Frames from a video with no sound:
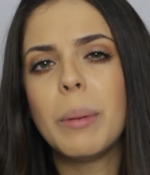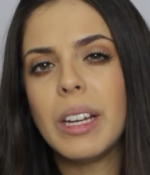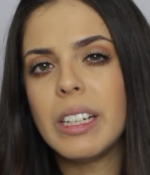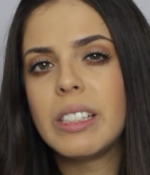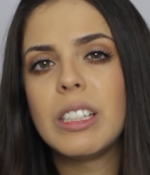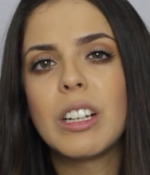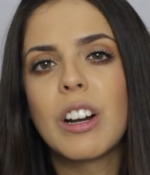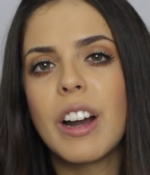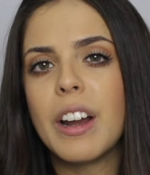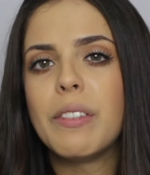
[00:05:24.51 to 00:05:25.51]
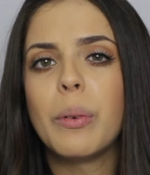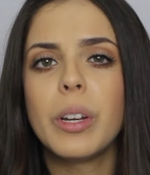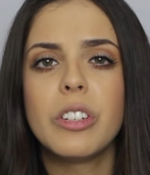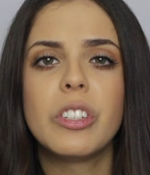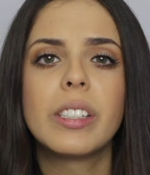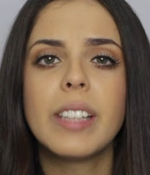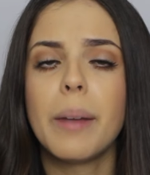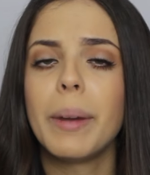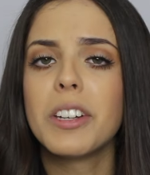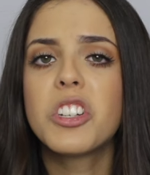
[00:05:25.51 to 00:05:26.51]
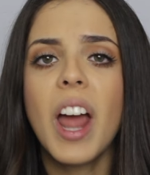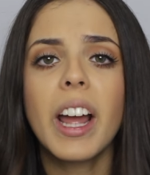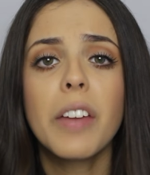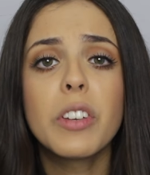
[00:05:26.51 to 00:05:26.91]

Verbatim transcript: be easier if you just send me a check.